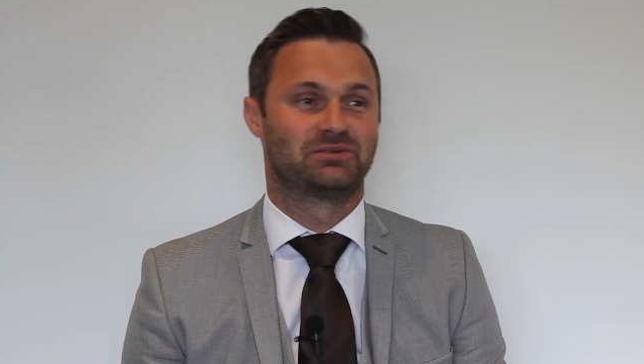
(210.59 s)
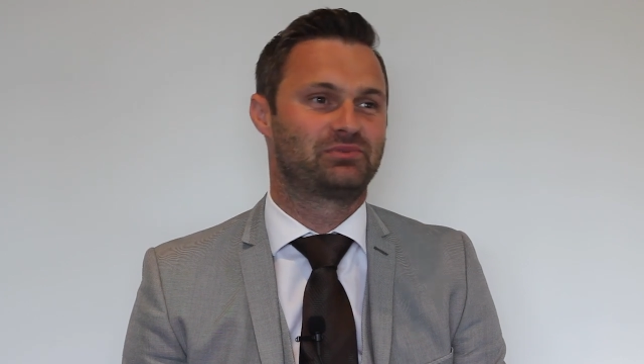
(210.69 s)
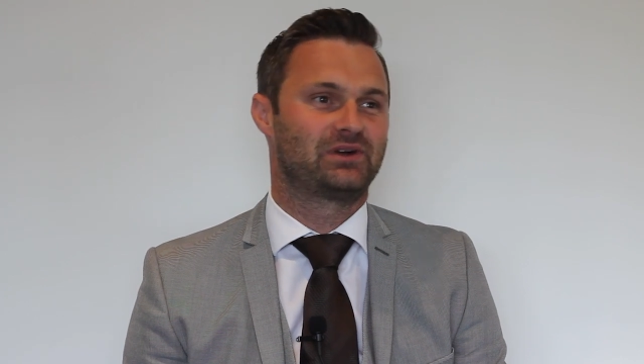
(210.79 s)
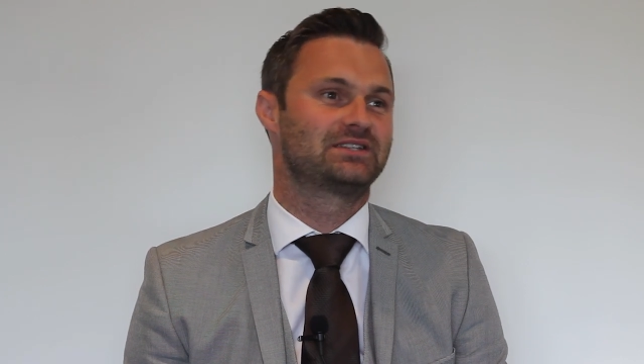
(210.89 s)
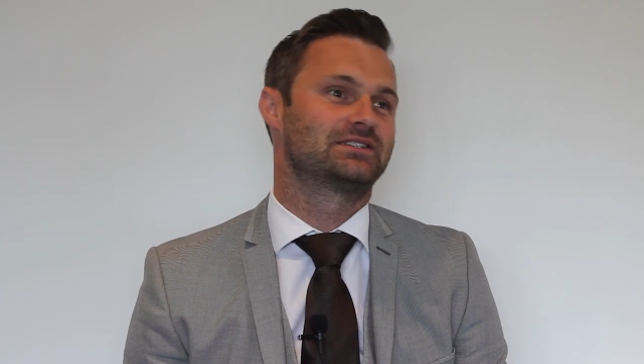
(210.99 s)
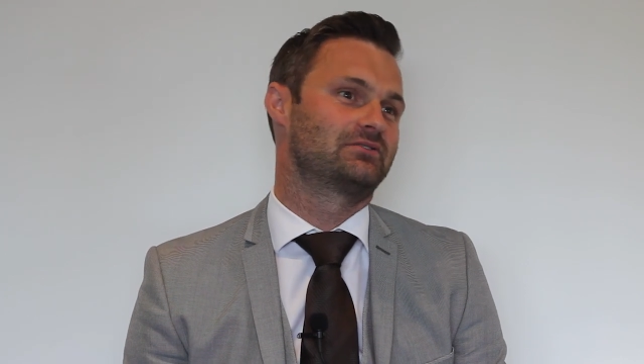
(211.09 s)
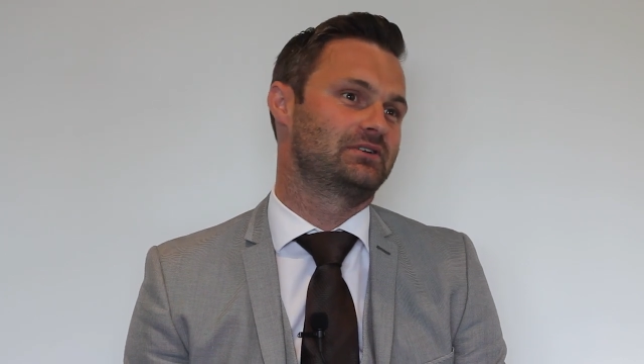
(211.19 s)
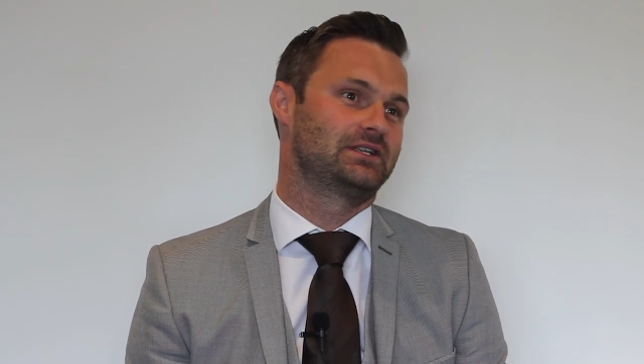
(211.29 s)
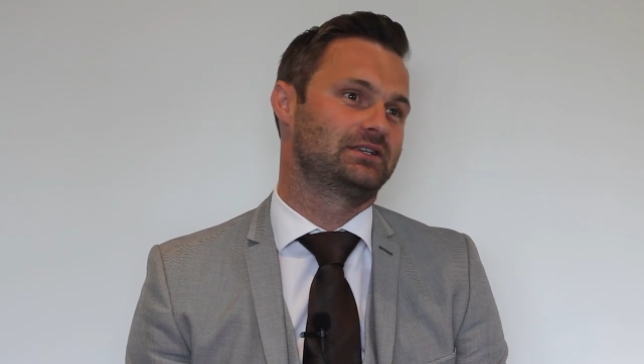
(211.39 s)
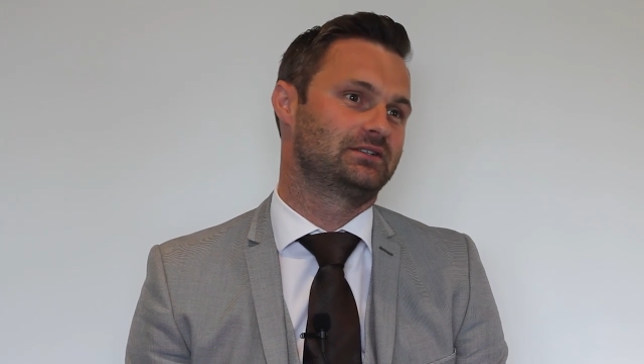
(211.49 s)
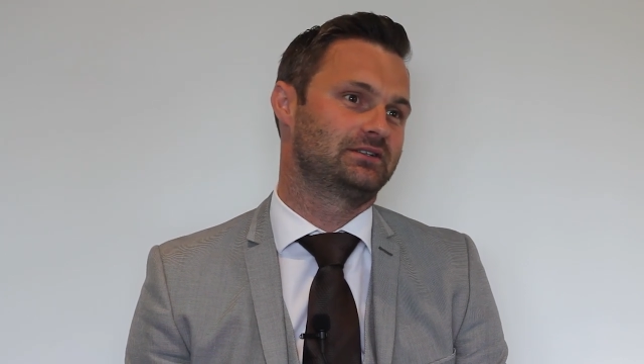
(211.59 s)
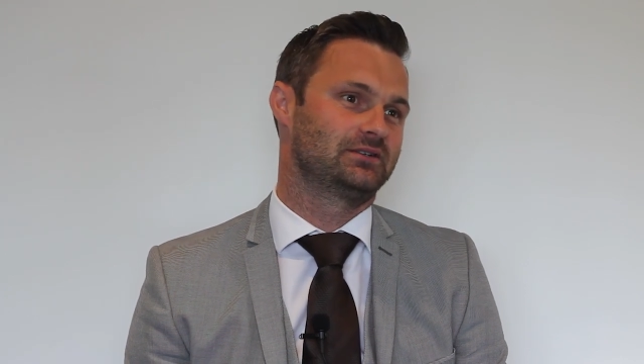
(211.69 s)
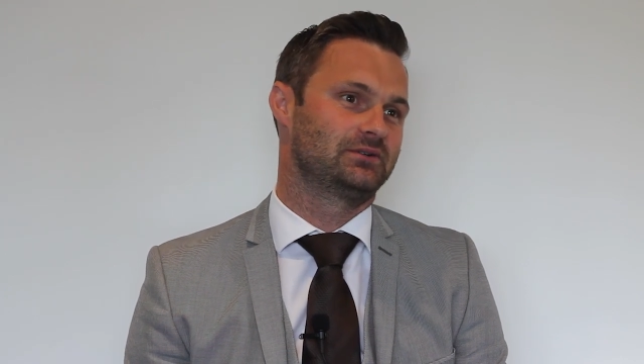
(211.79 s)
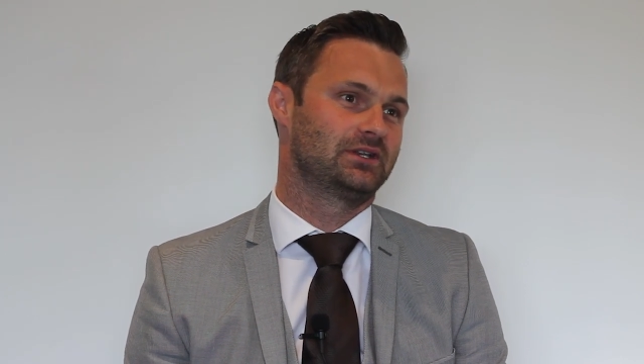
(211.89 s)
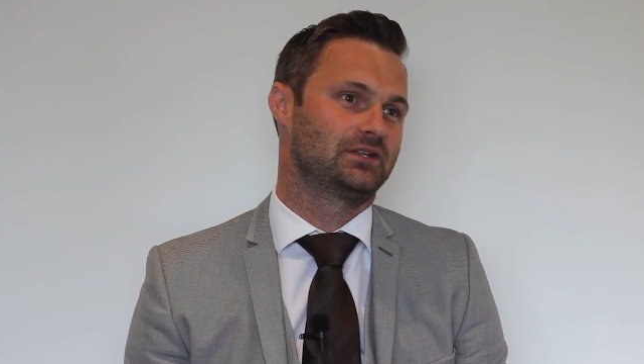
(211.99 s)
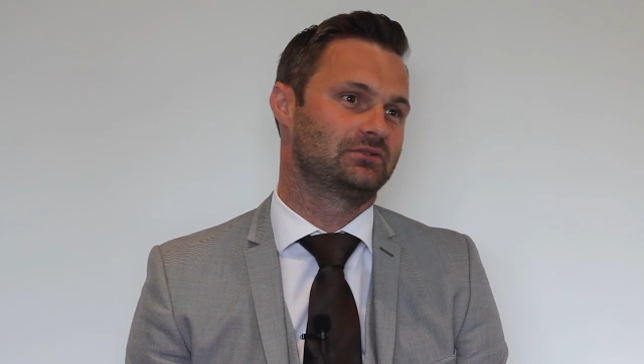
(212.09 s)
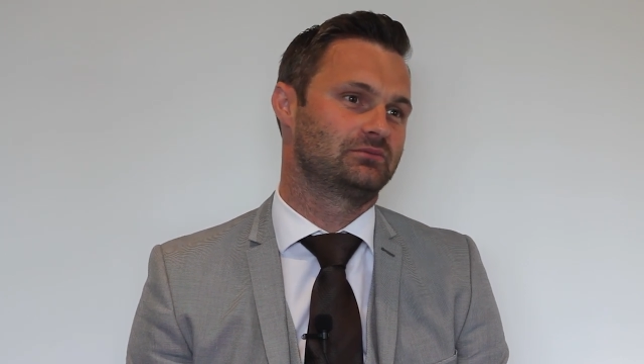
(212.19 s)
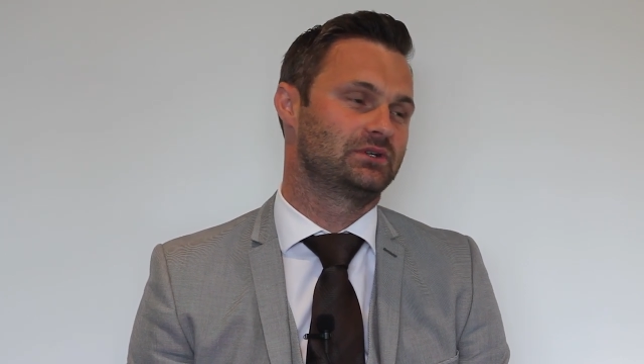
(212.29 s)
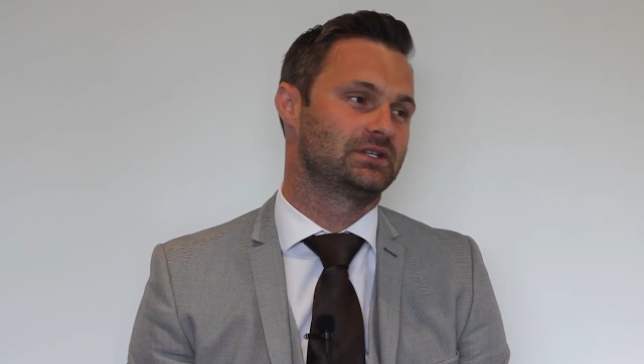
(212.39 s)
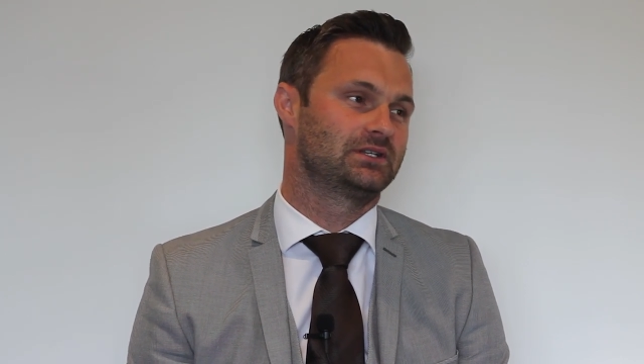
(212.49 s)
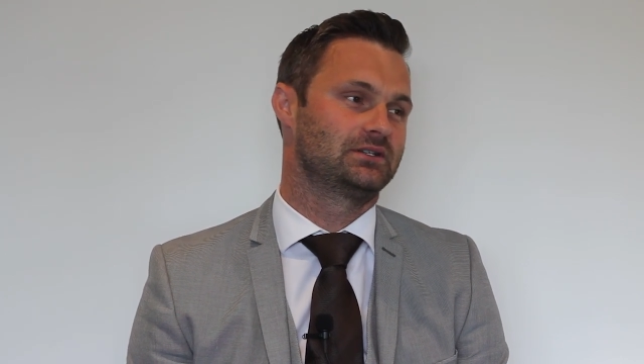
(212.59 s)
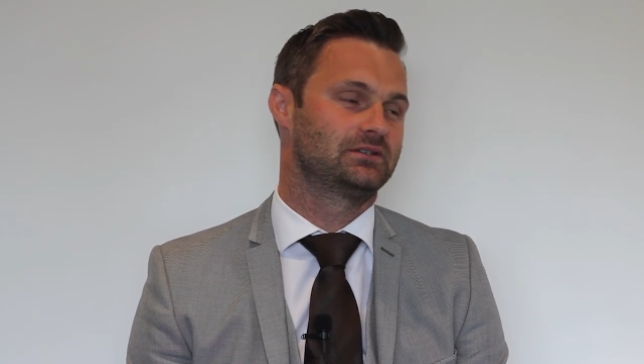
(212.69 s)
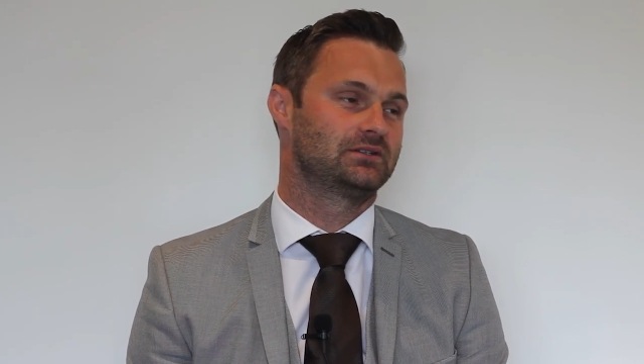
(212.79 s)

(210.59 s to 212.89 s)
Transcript: embraced it, really. You know, we